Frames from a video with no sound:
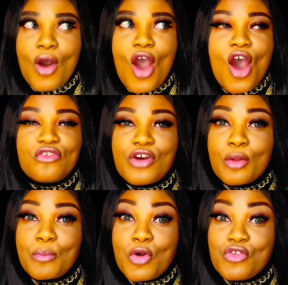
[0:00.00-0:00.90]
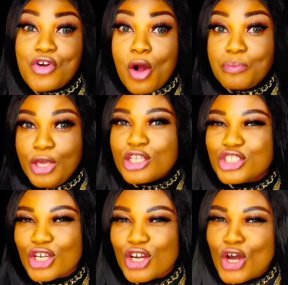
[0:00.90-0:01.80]
perfect profile
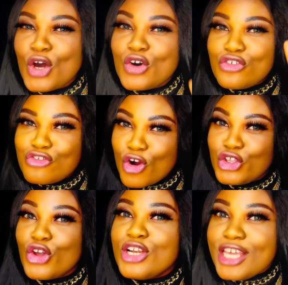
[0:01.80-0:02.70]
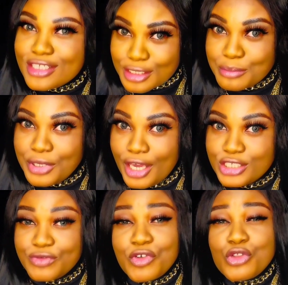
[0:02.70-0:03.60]
picture for your LinkedIn
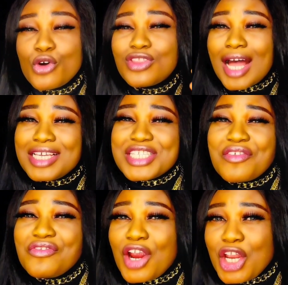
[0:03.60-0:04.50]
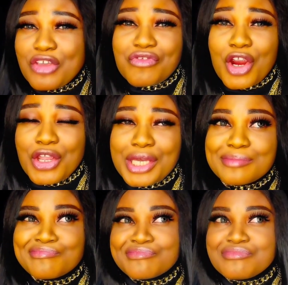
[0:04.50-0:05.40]
page. Even though that is a very
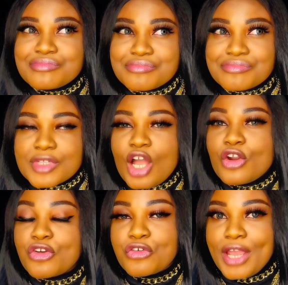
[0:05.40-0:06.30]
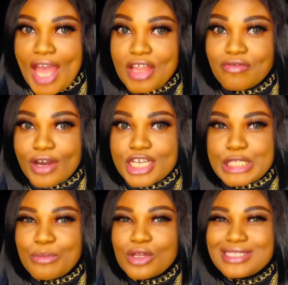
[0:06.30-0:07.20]
great
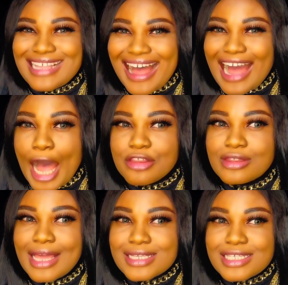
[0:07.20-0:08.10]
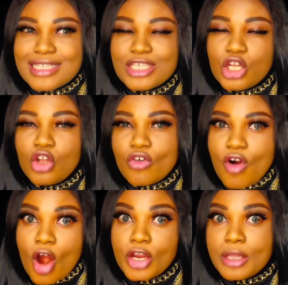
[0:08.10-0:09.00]
advice, but there's a lot
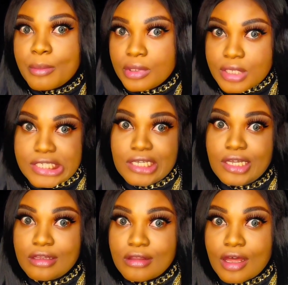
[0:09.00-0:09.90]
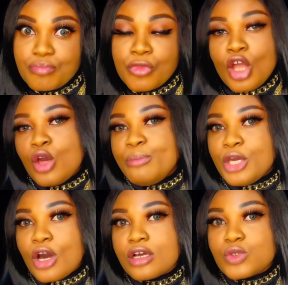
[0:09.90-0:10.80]
of argument concerning that,
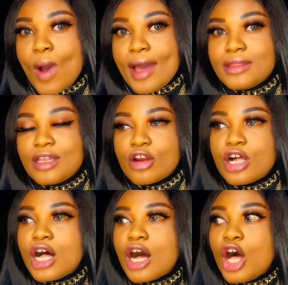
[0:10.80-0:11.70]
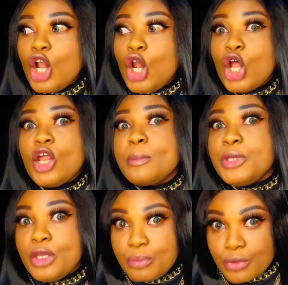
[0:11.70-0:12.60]
because why there are a lot
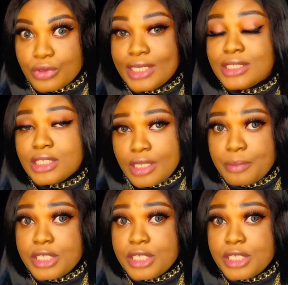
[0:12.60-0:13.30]
of people. LinkedIn